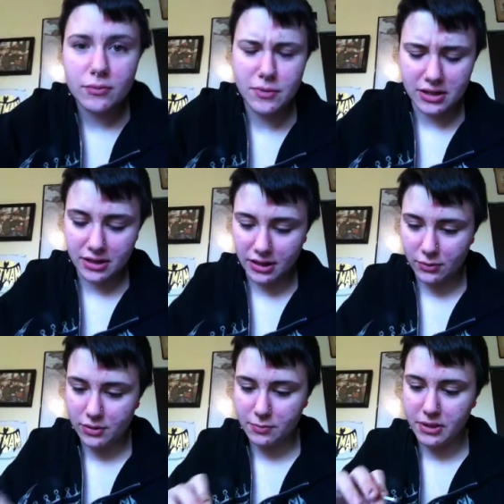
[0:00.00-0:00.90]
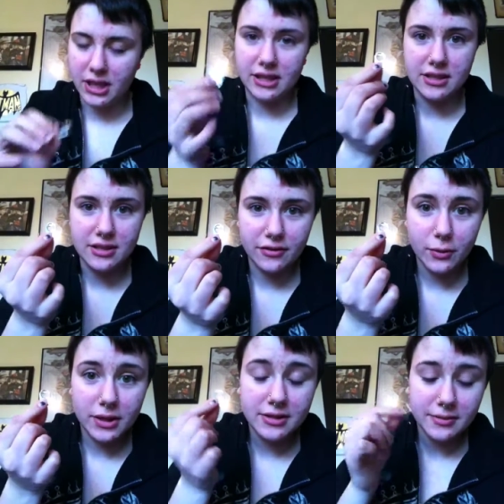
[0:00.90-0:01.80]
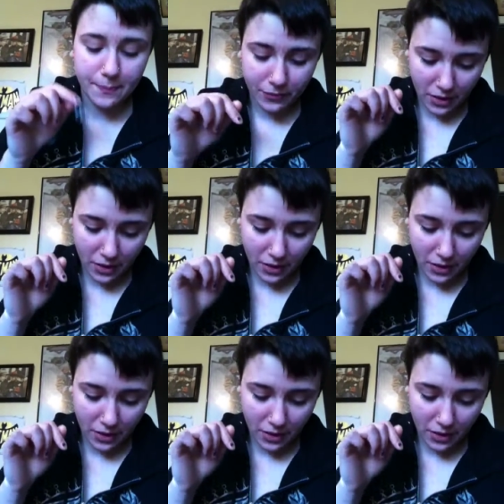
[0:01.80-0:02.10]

or not the clear ones, but like the silver ones.